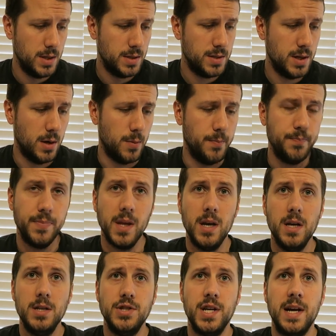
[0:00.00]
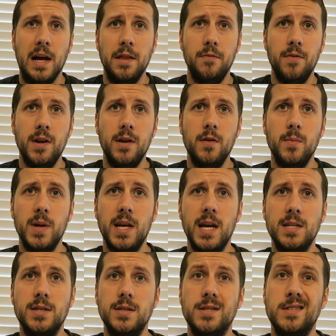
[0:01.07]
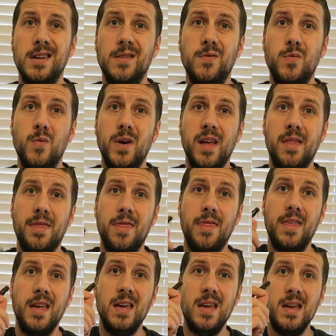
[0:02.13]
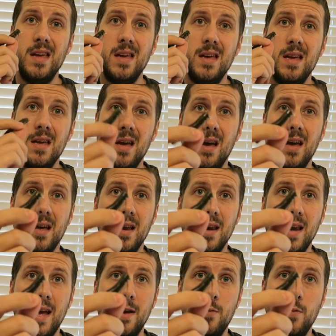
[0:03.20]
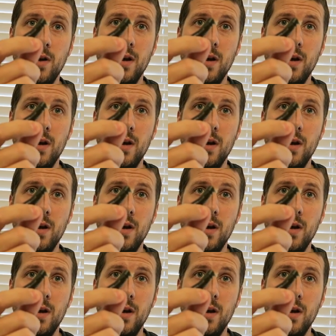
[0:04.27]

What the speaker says: So check out the video of me catching stuff with the Ned